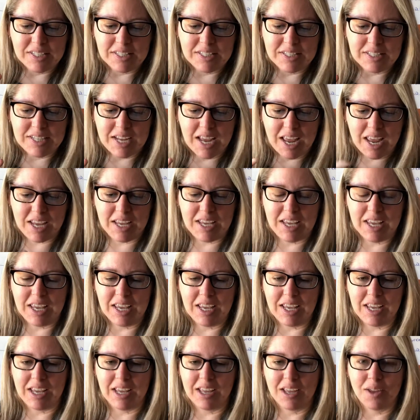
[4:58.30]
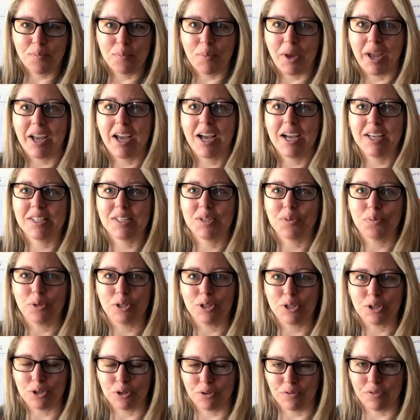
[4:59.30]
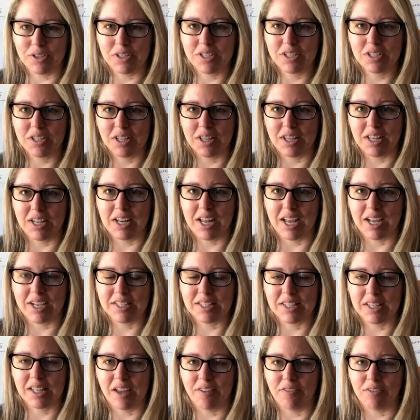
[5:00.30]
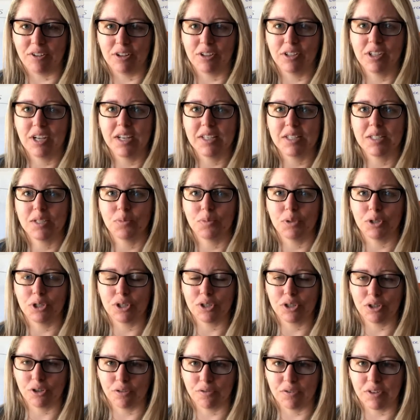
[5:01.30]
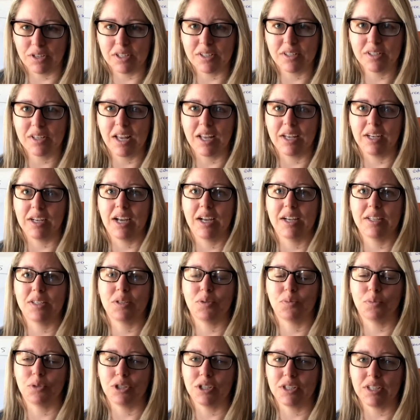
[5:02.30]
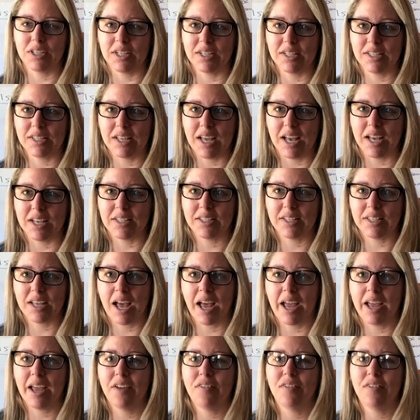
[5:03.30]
taking my customer service to the next level, customer service and customer success. I have